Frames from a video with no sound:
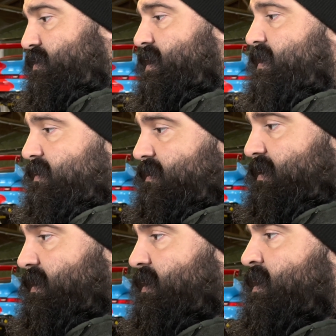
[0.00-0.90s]
that it's
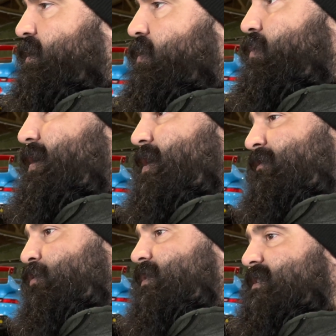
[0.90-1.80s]
like,
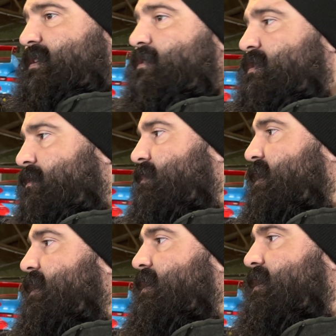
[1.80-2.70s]
whenever we sell
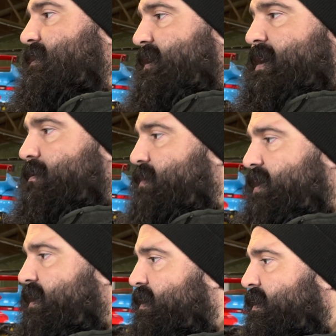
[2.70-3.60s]
something, it's got to
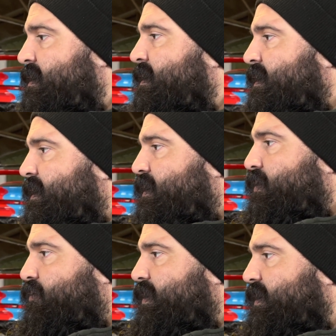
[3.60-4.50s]
be,
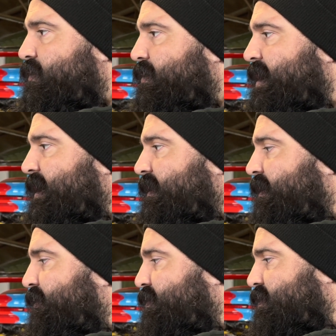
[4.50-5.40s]
really to a high
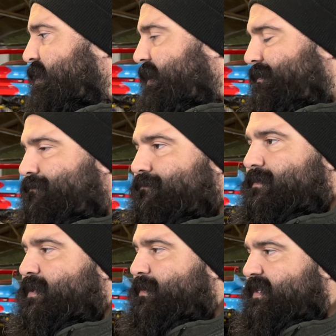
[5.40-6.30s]
level so that
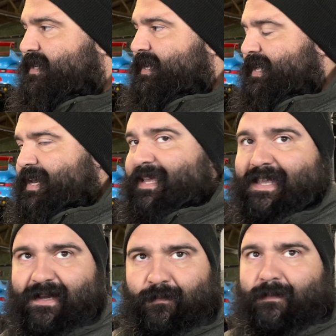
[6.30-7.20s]
somebody's not getting it
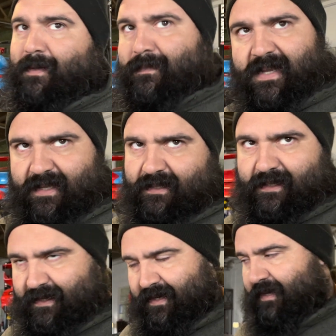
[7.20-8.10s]
and
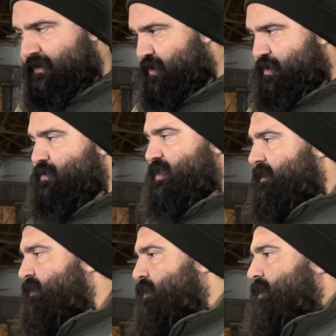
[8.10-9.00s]
immediately needing to do
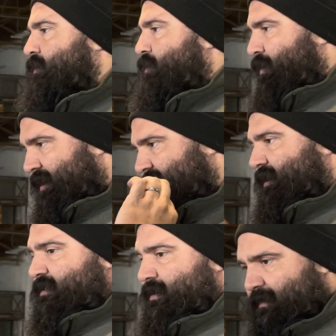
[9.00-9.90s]
stuff to it. We want to
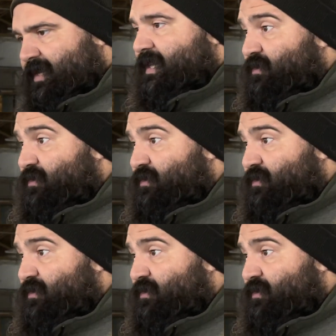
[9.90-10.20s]
sell something that's